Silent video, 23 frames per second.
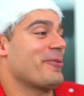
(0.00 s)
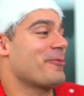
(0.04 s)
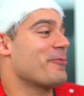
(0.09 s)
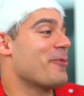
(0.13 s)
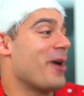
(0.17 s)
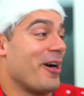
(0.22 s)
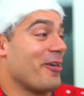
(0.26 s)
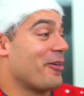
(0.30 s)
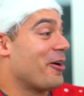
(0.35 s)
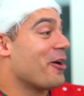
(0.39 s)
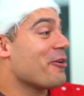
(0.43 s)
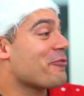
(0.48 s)

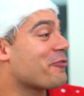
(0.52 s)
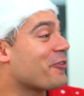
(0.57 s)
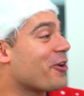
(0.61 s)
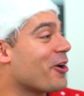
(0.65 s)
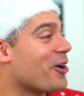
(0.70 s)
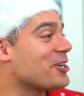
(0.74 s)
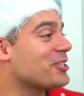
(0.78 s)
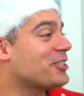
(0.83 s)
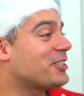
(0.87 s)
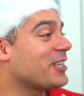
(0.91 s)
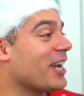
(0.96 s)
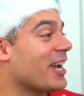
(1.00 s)
Well, of
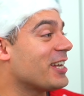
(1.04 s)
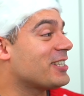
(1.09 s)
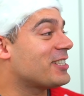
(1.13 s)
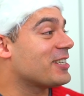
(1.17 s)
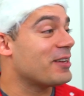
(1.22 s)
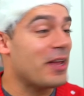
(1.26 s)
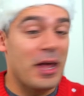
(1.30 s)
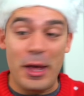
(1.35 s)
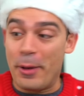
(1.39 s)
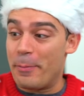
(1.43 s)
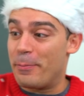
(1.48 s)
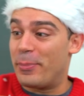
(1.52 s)
course,
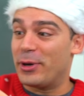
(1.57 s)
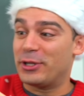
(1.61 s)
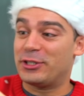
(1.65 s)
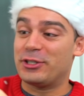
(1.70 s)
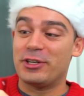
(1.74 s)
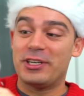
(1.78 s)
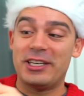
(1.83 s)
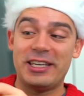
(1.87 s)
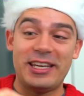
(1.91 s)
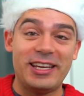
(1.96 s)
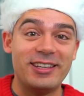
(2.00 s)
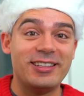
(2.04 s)
Jason, but
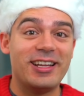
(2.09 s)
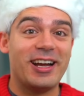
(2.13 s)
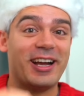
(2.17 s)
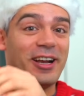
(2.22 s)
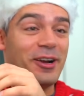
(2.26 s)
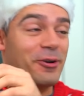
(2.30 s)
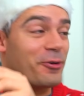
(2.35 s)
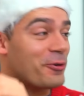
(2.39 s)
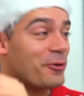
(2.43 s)
you need a